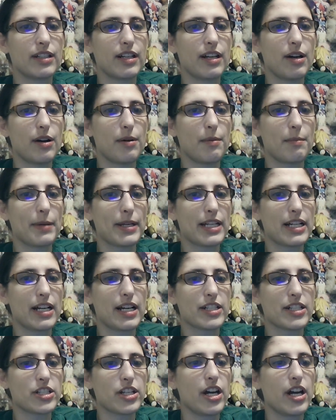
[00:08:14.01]
Oh my
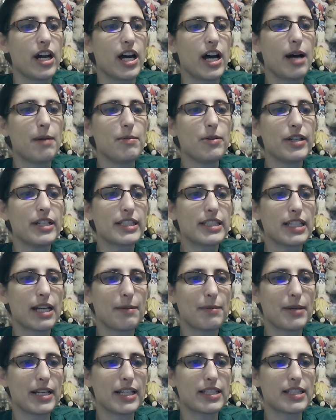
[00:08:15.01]
gosh.
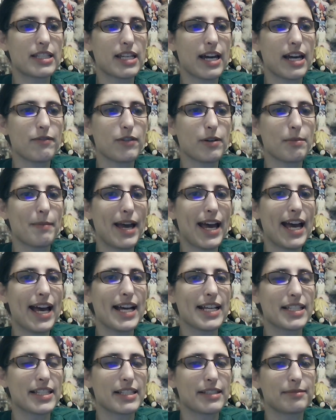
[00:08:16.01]
Hamawe-sama, it's time for
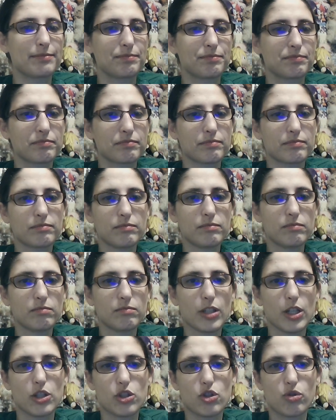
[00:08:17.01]
mass.
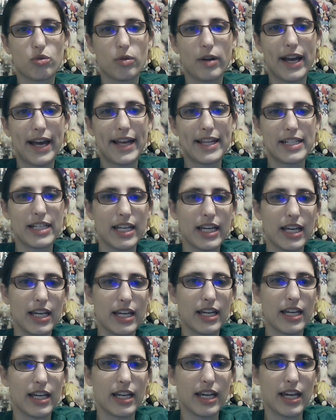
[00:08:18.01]
Dread,
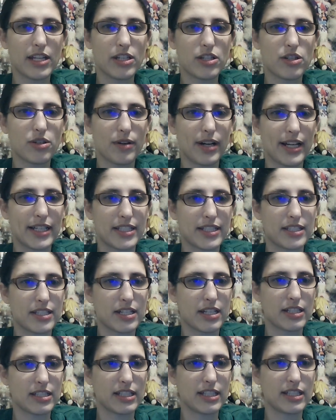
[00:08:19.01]
interest,
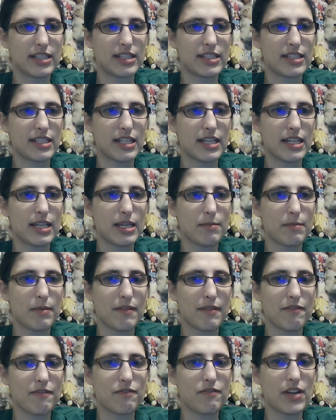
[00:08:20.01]
esteem,
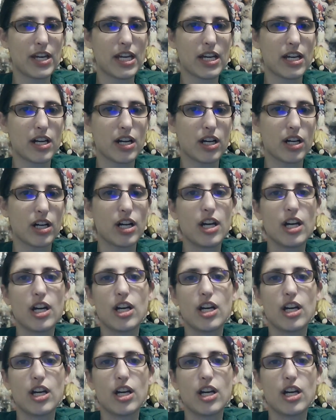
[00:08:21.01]
fear.